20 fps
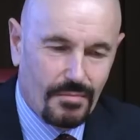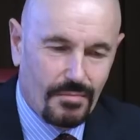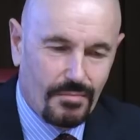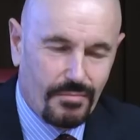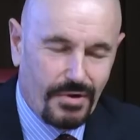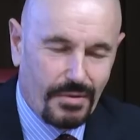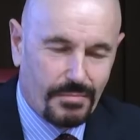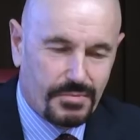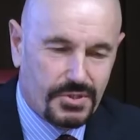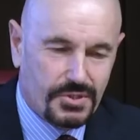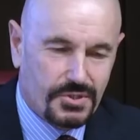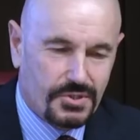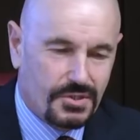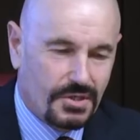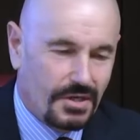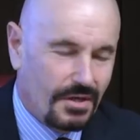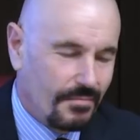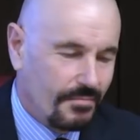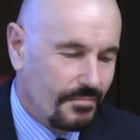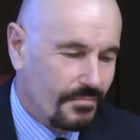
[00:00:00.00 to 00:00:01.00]
perhaps
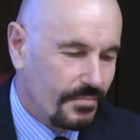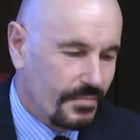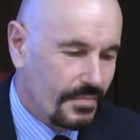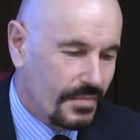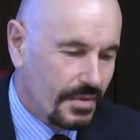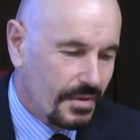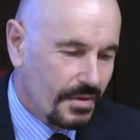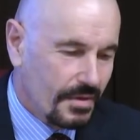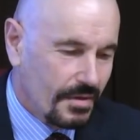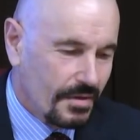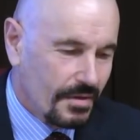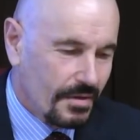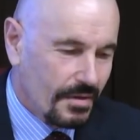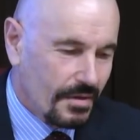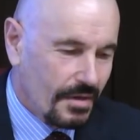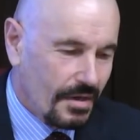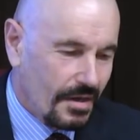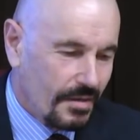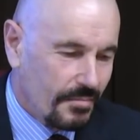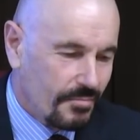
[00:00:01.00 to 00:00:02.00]

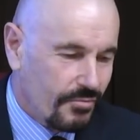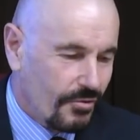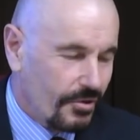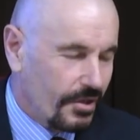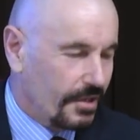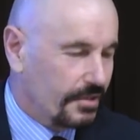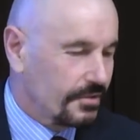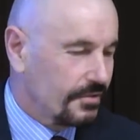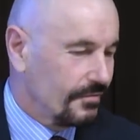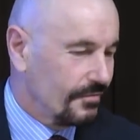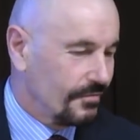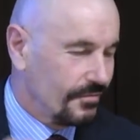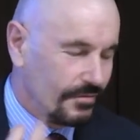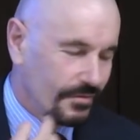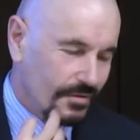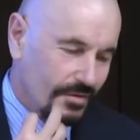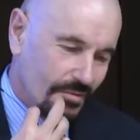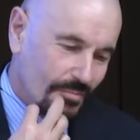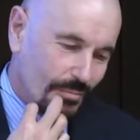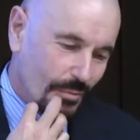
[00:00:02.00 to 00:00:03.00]
a product of
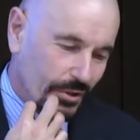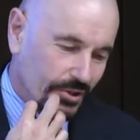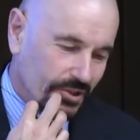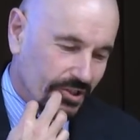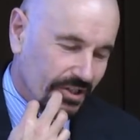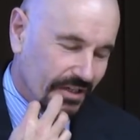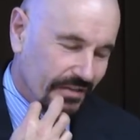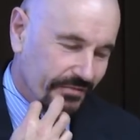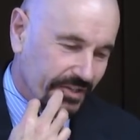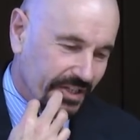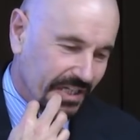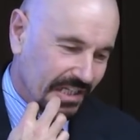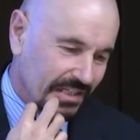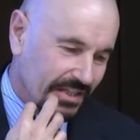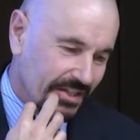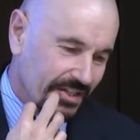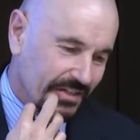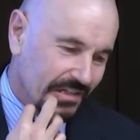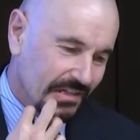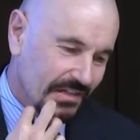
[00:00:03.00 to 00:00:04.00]
modern living
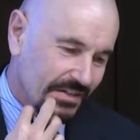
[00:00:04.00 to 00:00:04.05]
that